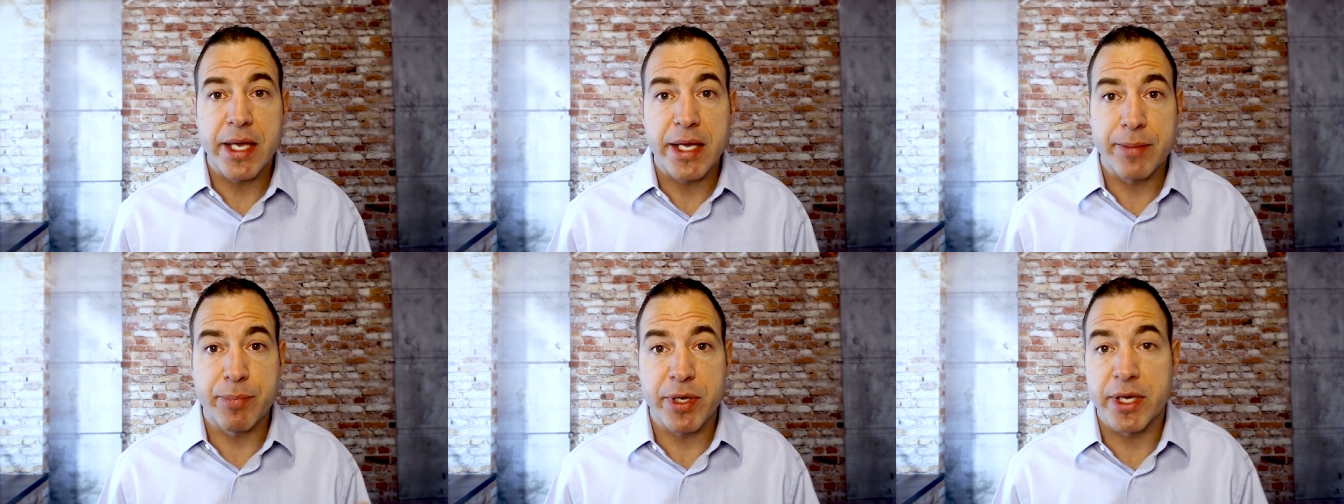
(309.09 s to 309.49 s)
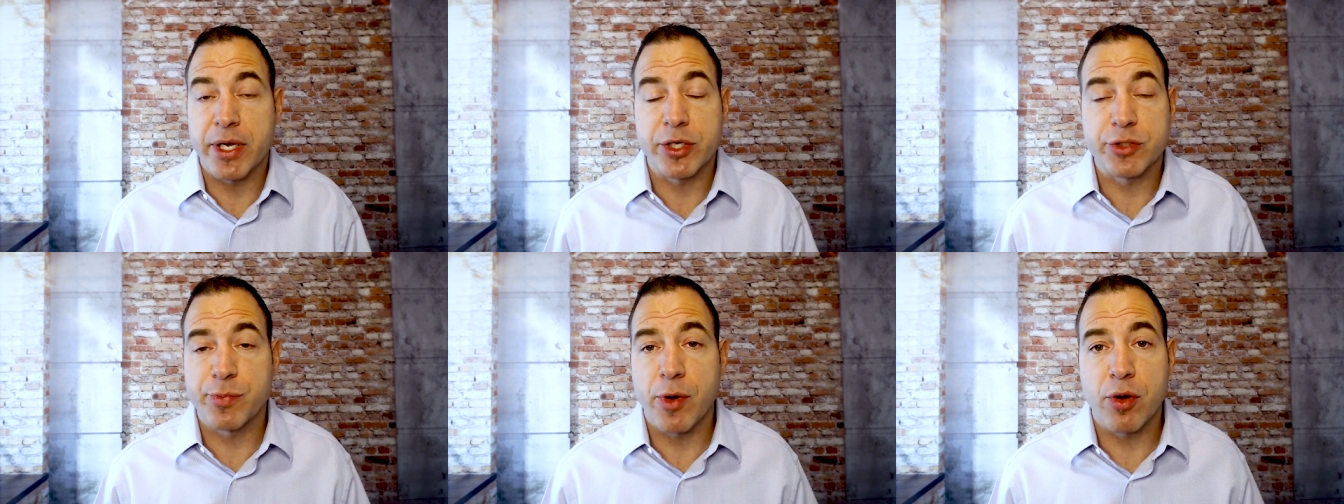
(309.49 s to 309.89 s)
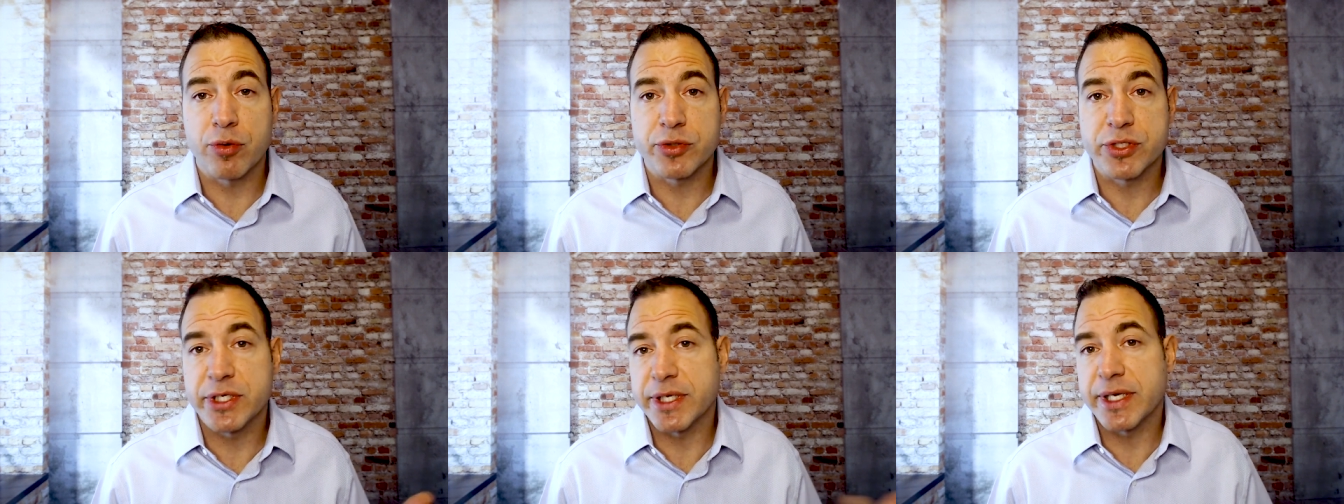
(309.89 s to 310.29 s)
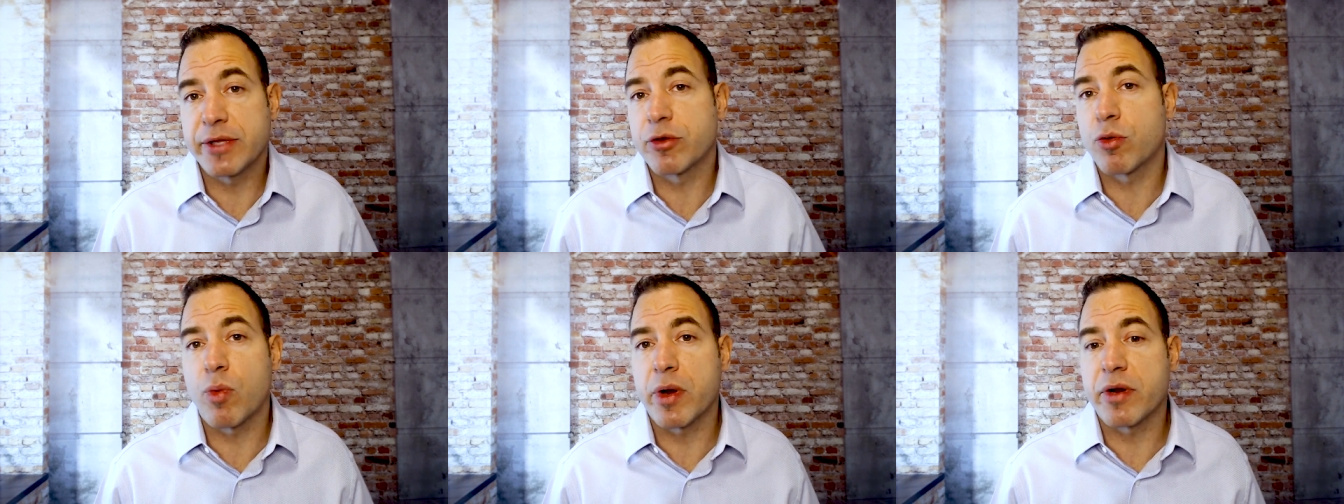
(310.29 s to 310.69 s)
being exposed to
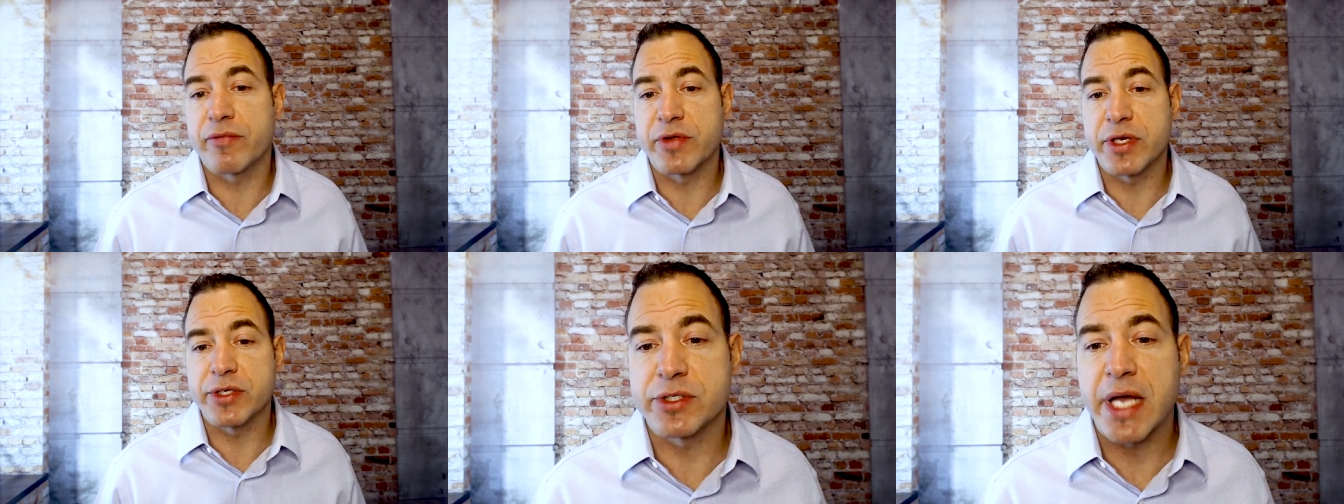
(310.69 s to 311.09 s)
either one of these.